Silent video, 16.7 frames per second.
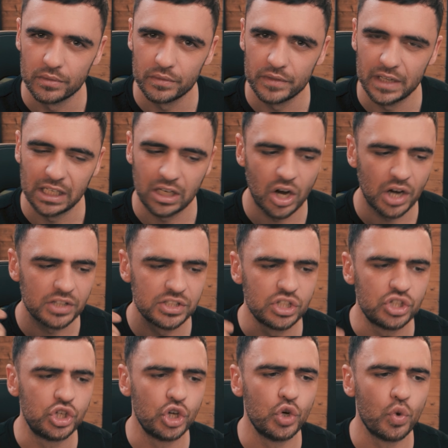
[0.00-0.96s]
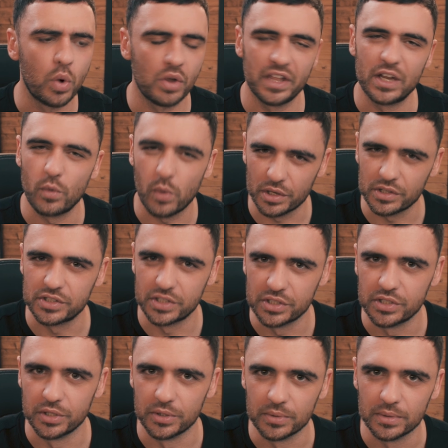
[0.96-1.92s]
They like to do what they want to
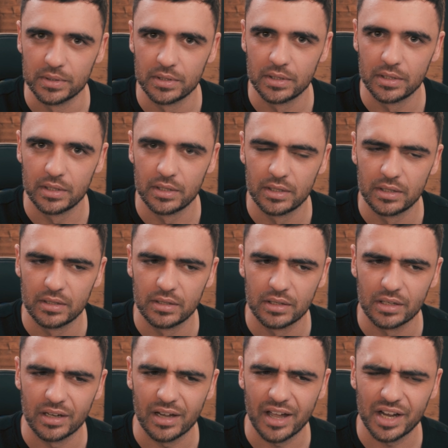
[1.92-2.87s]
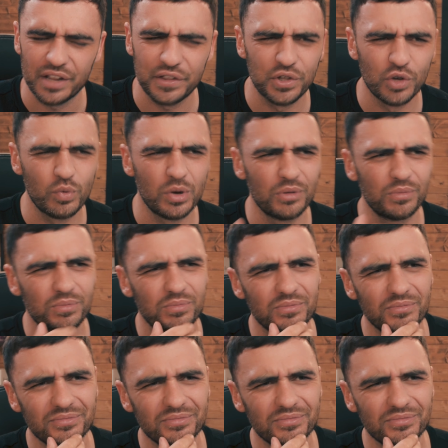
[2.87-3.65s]
do. And I thought, well,